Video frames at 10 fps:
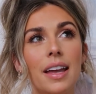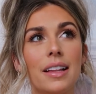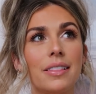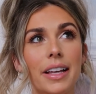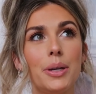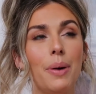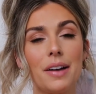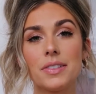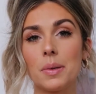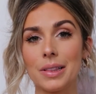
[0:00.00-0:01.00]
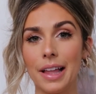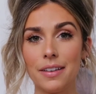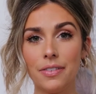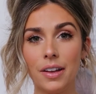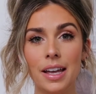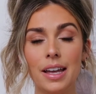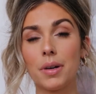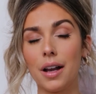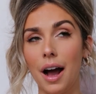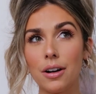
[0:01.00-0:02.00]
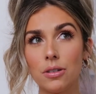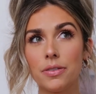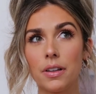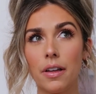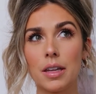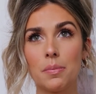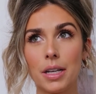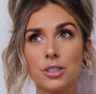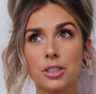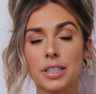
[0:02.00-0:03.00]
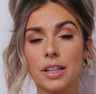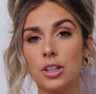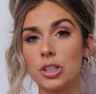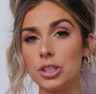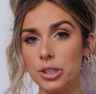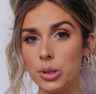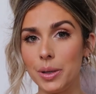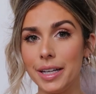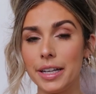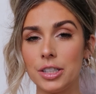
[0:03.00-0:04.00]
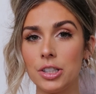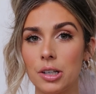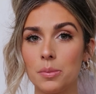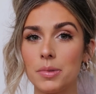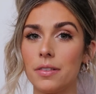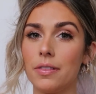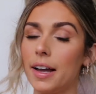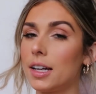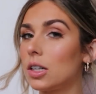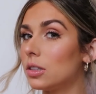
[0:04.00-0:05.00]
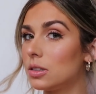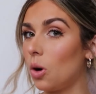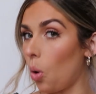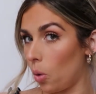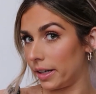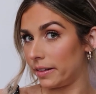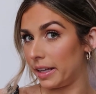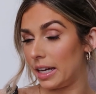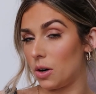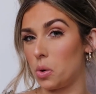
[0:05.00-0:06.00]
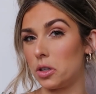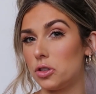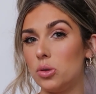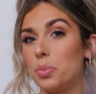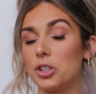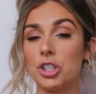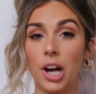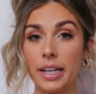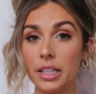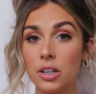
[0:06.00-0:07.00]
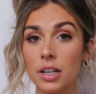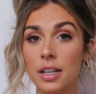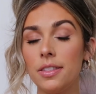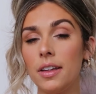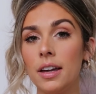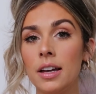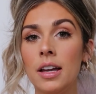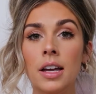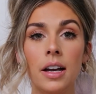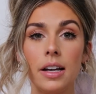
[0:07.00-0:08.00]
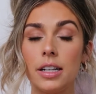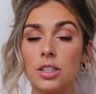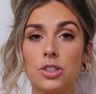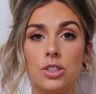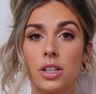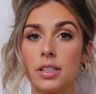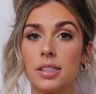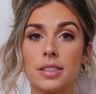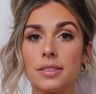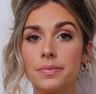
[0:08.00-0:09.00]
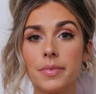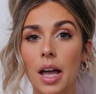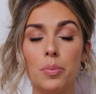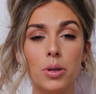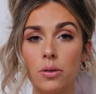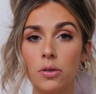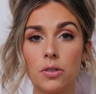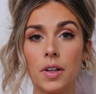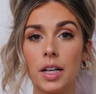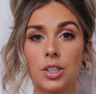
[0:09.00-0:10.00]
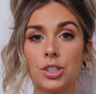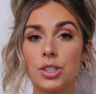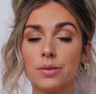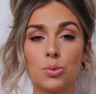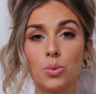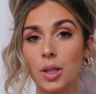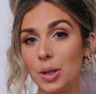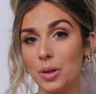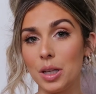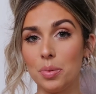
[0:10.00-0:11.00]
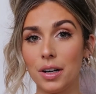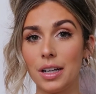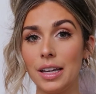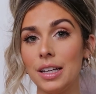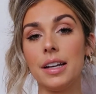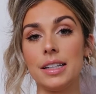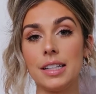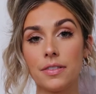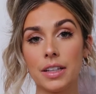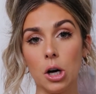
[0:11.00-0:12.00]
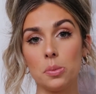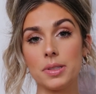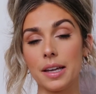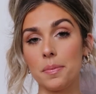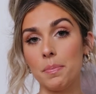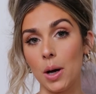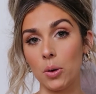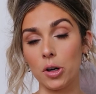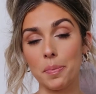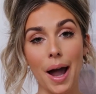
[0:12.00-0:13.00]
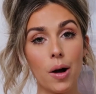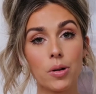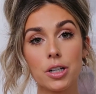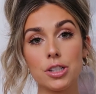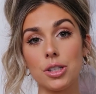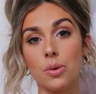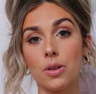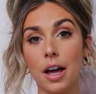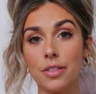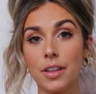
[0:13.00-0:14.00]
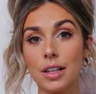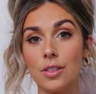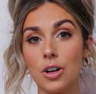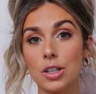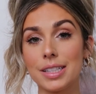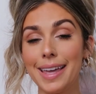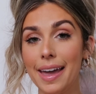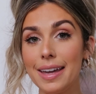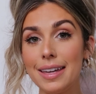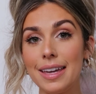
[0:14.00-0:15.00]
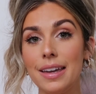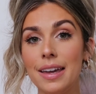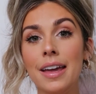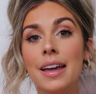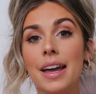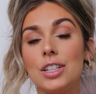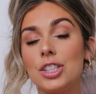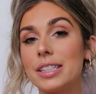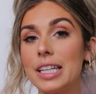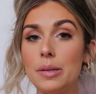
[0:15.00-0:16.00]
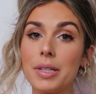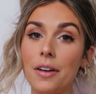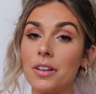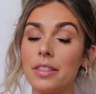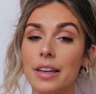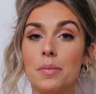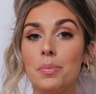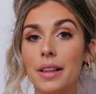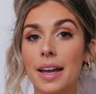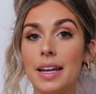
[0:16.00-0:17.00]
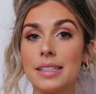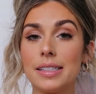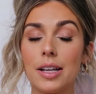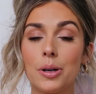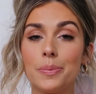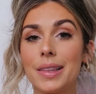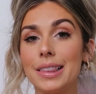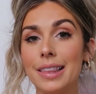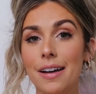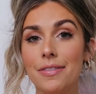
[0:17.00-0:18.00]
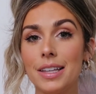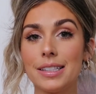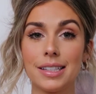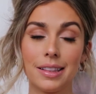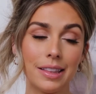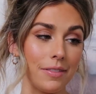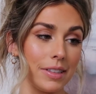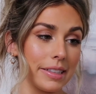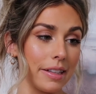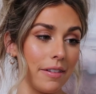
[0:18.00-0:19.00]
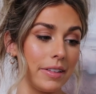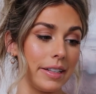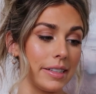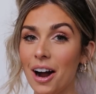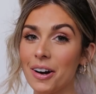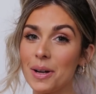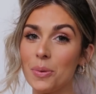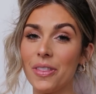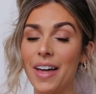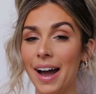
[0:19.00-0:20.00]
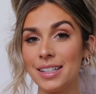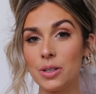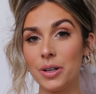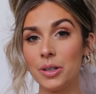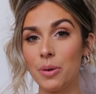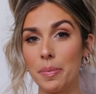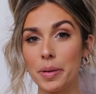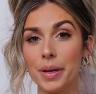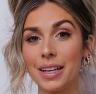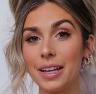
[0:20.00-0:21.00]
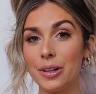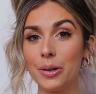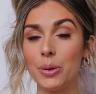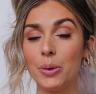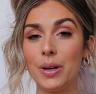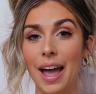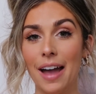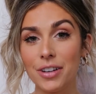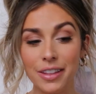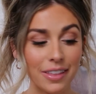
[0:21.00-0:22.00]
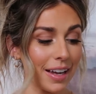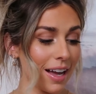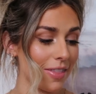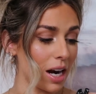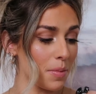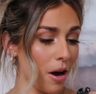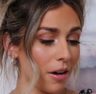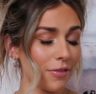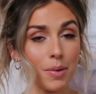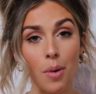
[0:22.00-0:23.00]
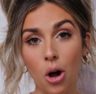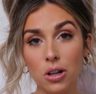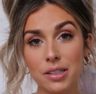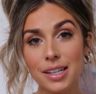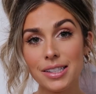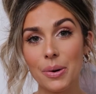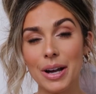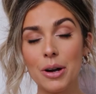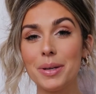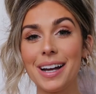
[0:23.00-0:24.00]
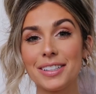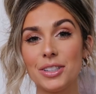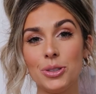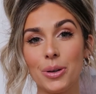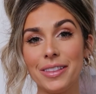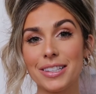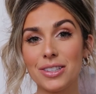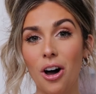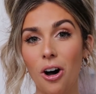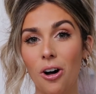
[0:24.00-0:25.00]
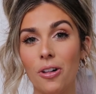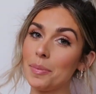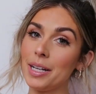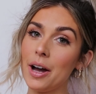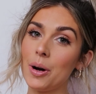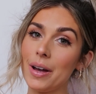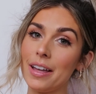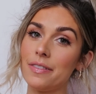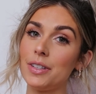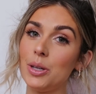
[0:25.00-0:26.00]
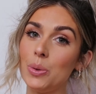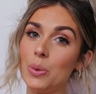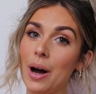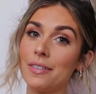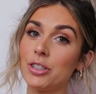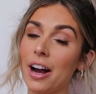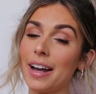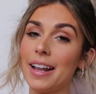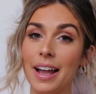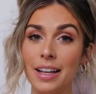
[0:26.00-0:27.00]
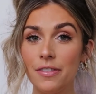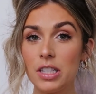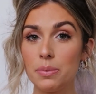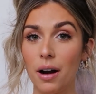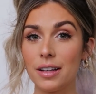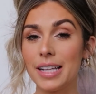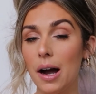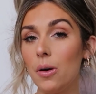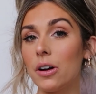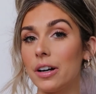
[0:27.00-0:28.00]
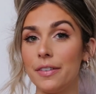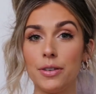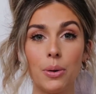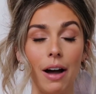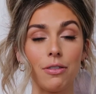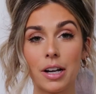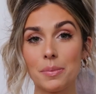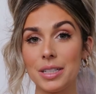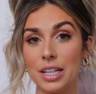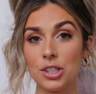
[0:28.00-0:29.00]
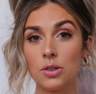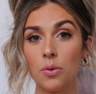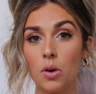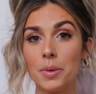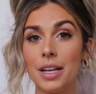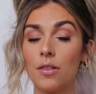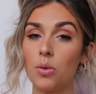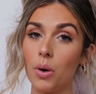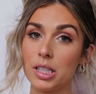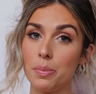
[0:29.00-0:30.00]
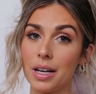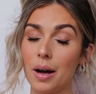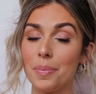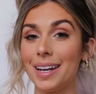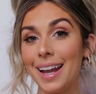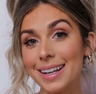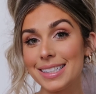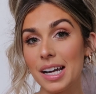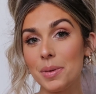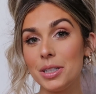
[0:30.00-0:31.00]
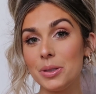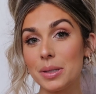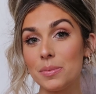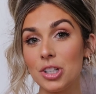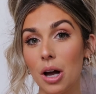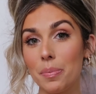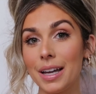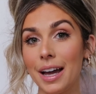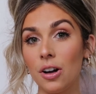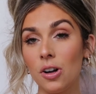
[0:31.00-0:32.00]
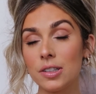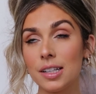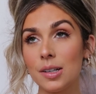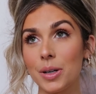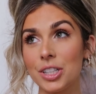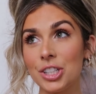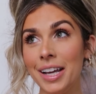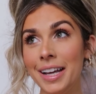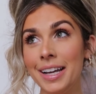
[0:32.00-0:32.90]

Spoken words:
and like you have some life in it. But I don't feel like it makes your skin look dewy in terms of like oily or super shiny or anything. It's just a beautiful finish. Really, really pretty. It definitely helps like melt your powder so nothing looks cakey and just keeps everything in place. So love this, love this, love this. All right, well that is going to wrap up and conclude everything that I bought from Ulta. So I hope you guys enjoyed this haul. Let me know if you have tried any of these products out or if you have recommendations for me of what to pick up the next time I do some shopping at Ulta, which